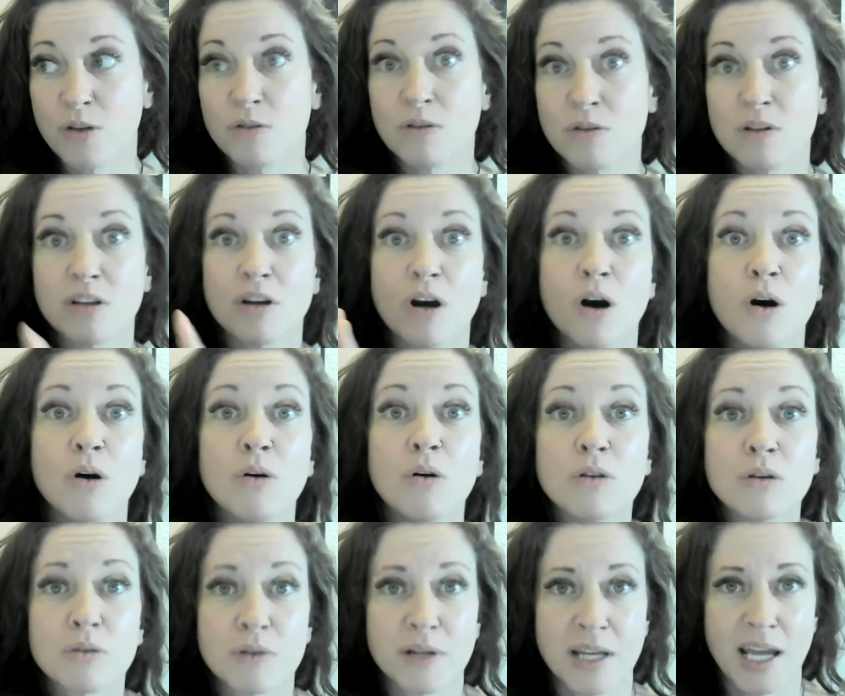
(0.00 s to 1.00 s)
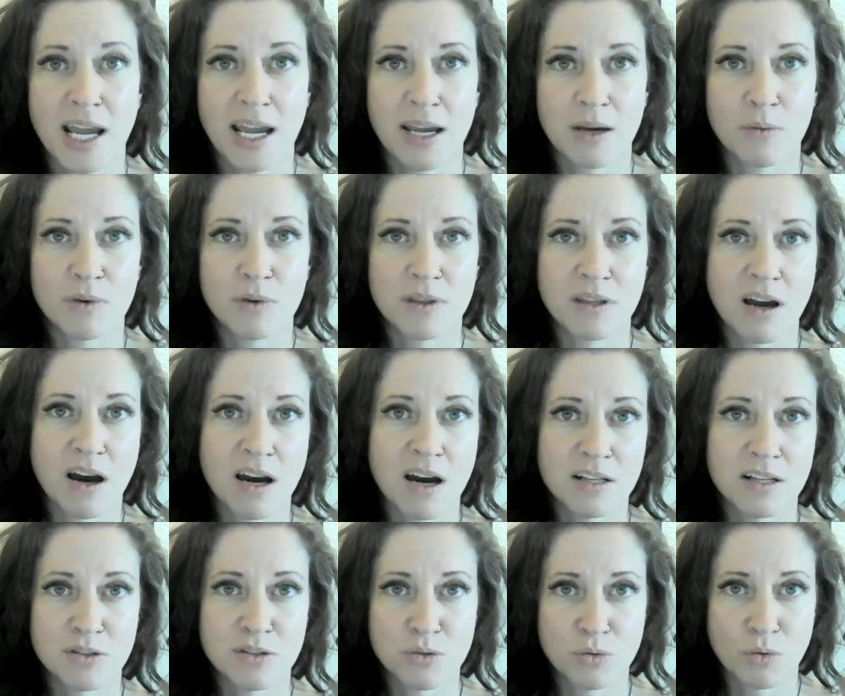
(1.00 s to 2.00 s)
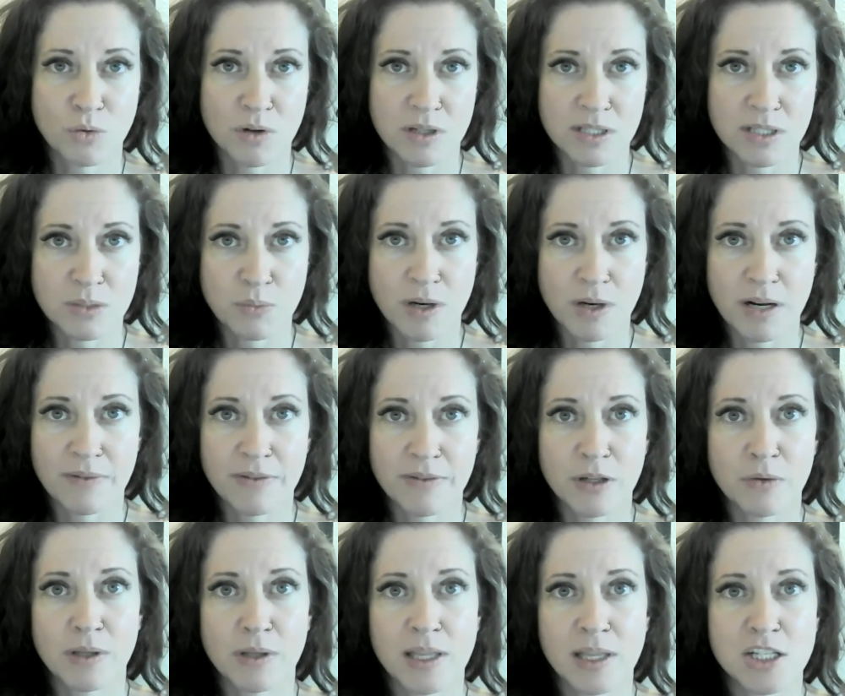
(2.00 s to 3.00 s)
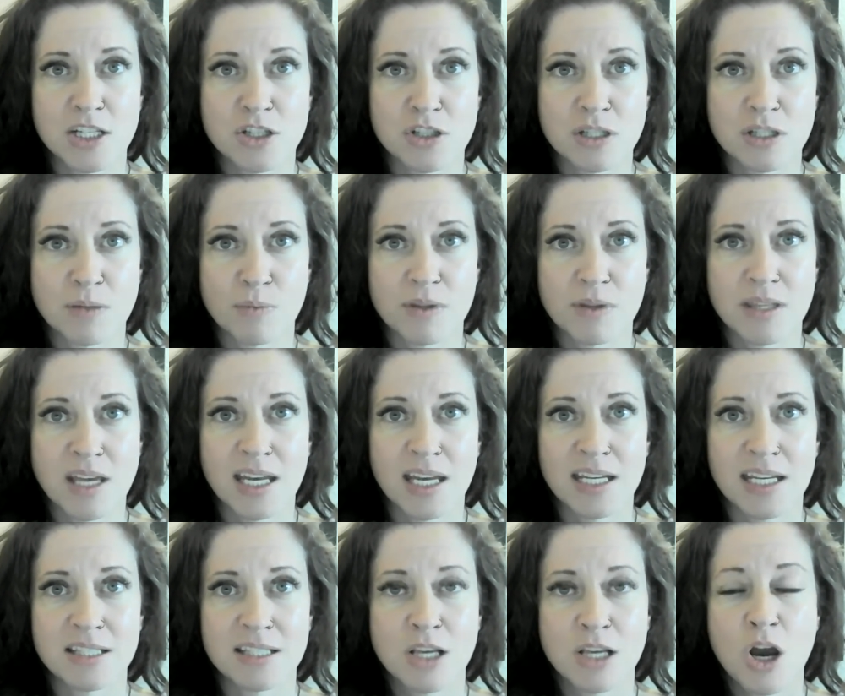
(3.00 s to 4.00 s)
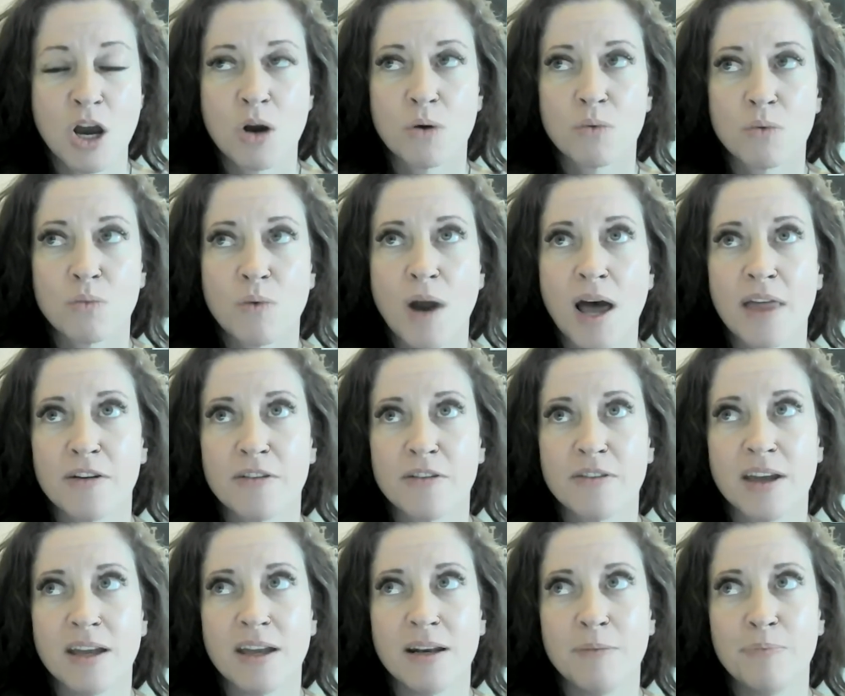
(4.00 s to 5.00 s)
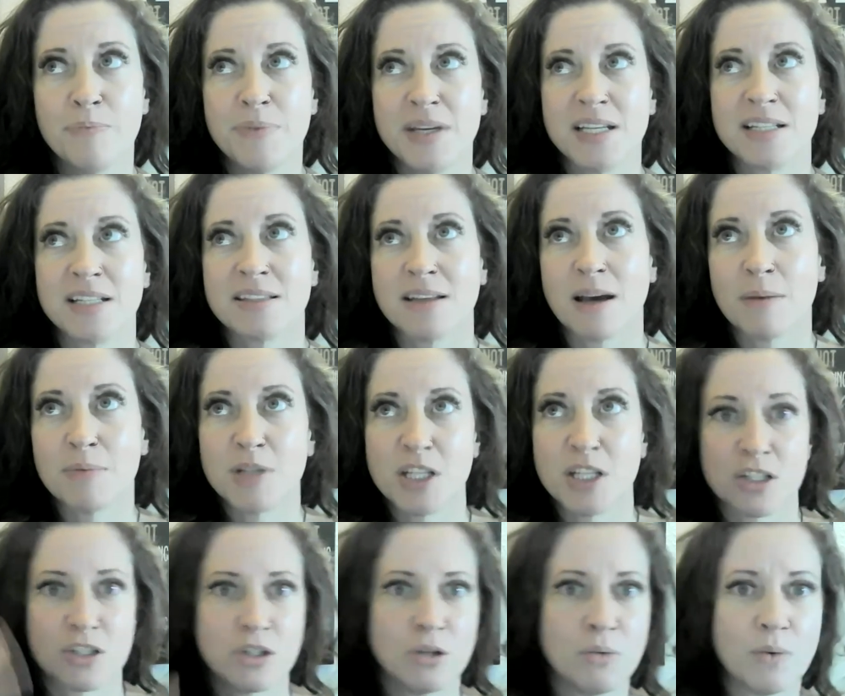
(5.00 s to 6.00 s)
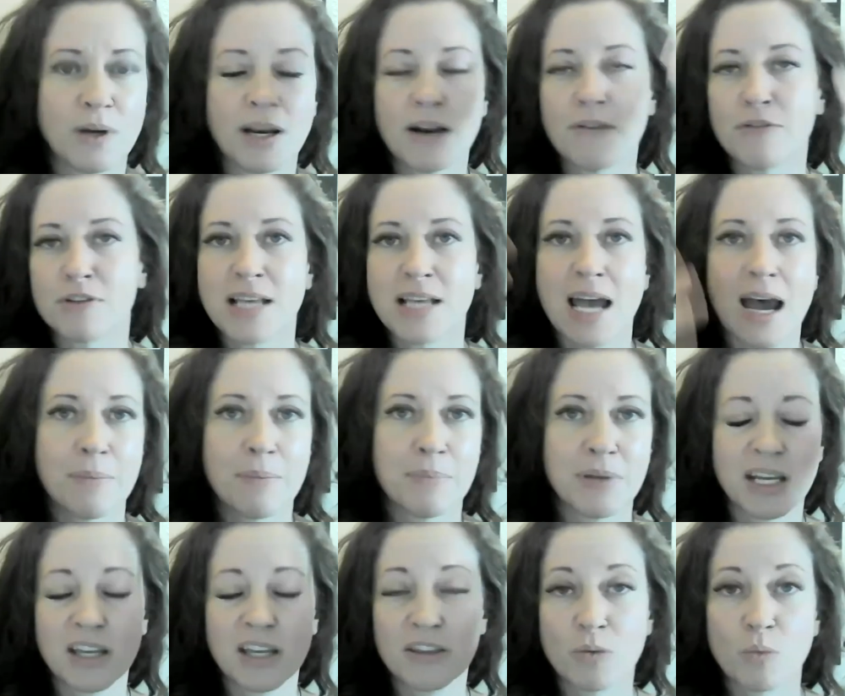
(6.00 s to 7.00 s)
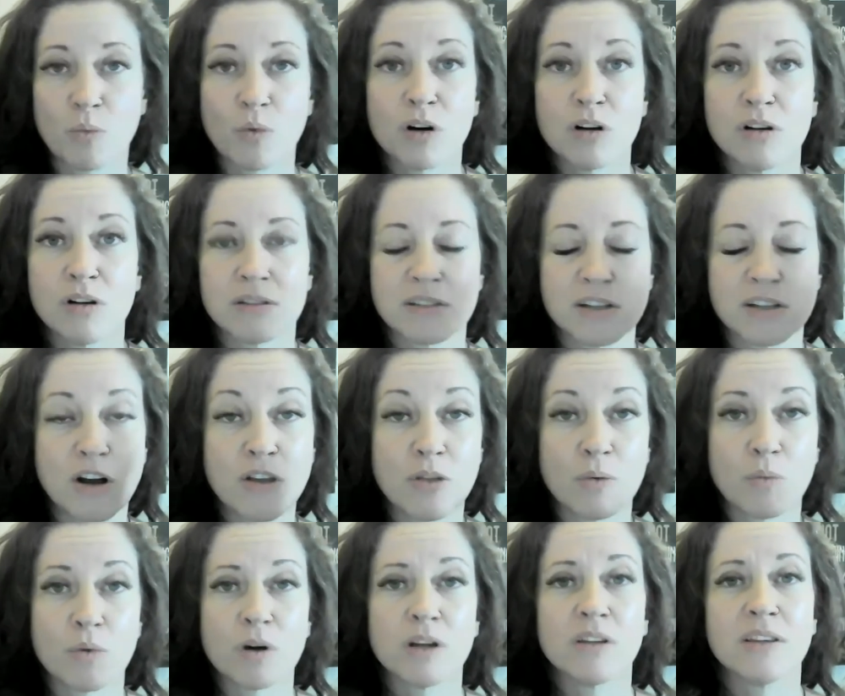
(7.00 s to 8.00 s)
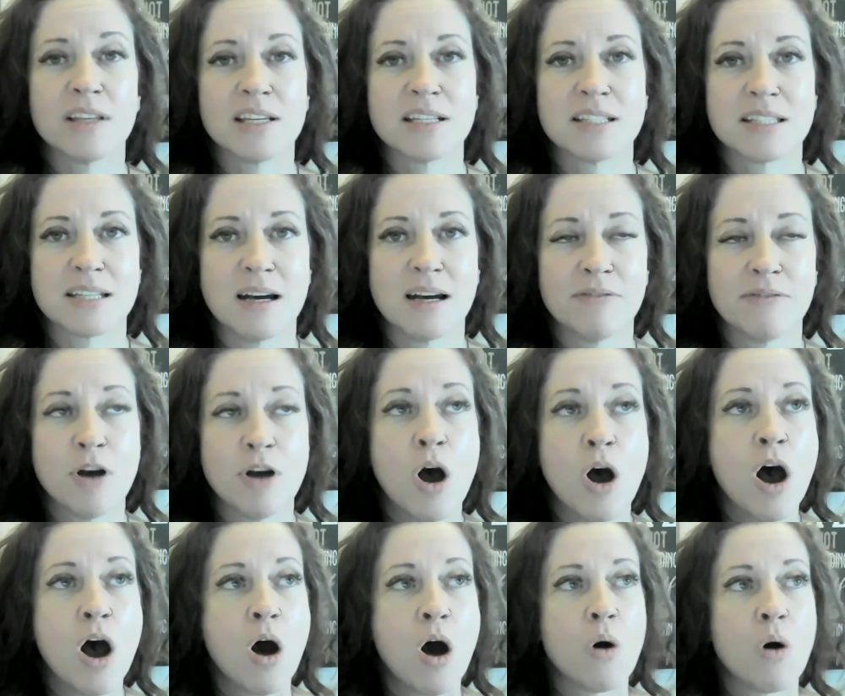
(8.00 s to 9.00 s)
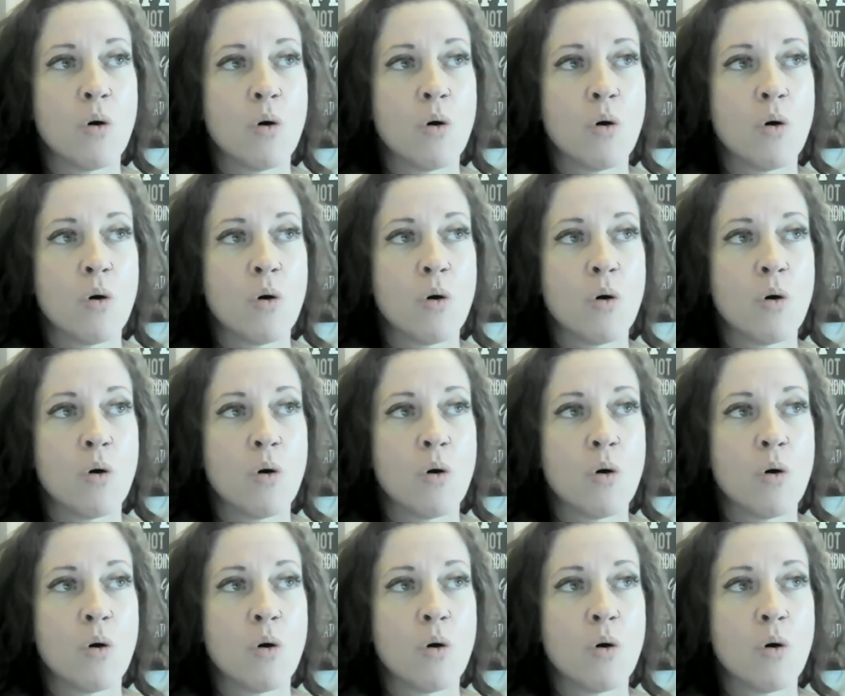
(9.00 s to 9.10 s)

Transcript: So you can co-create with God's source, whatever your relationship with that is, rather than be subject to whatever's happening in the world and all the worldly stuff,